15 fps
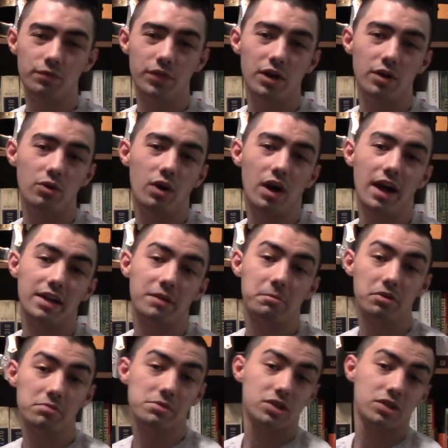though, I can
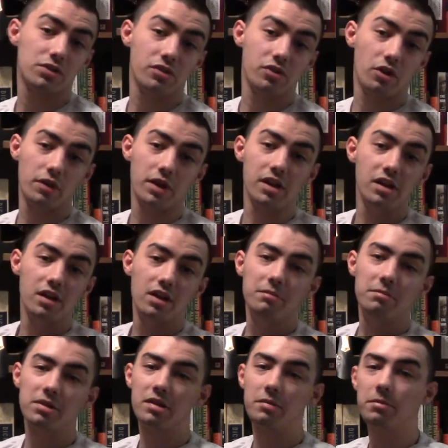pretty much hear you already.
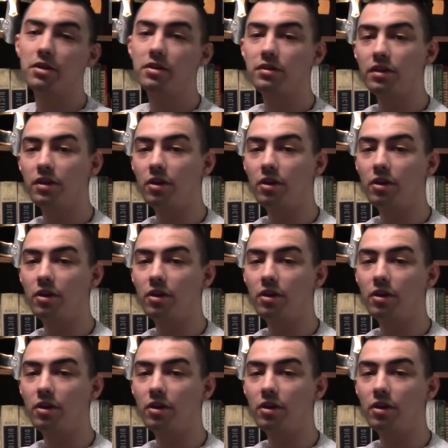But, Timbar,